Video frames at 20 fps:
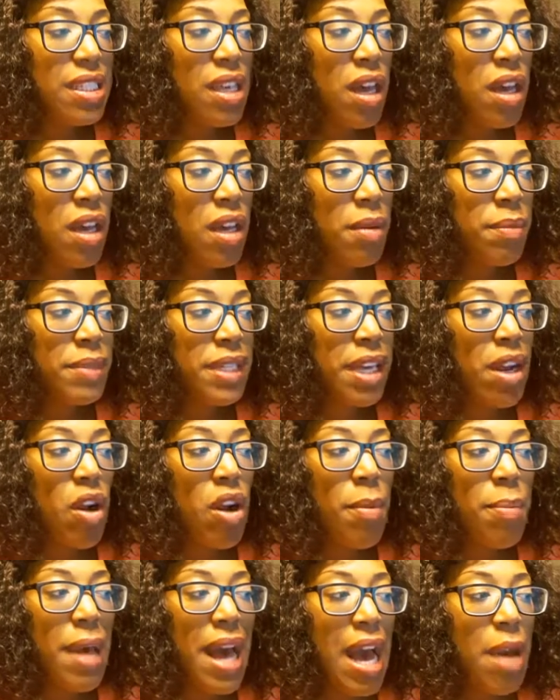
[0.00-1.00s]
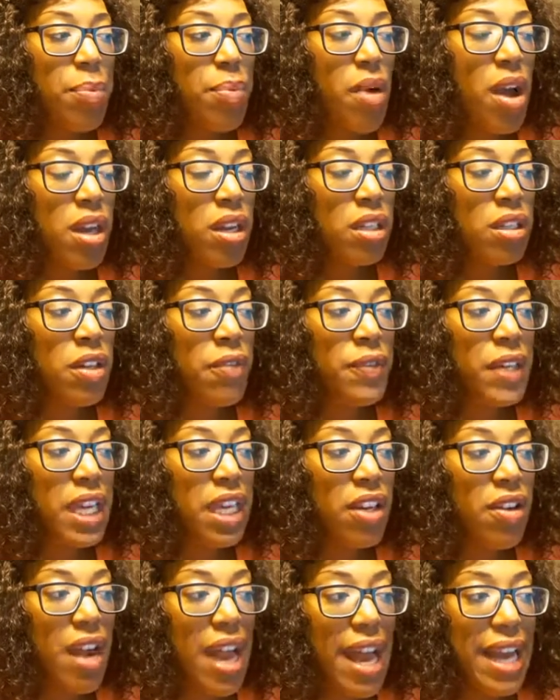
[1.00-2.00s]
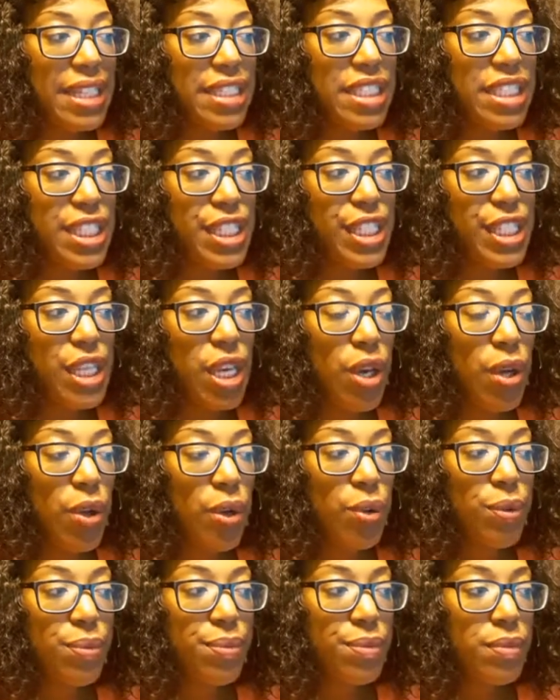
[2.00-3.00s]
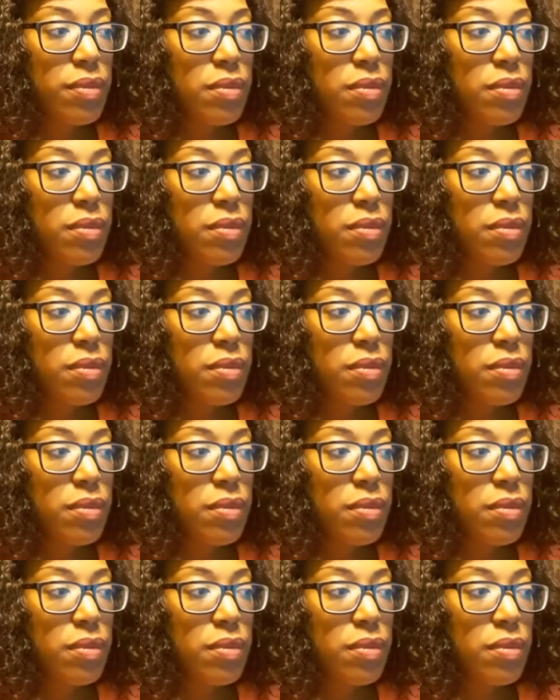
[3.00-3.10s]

that are a byproduct of interaction. So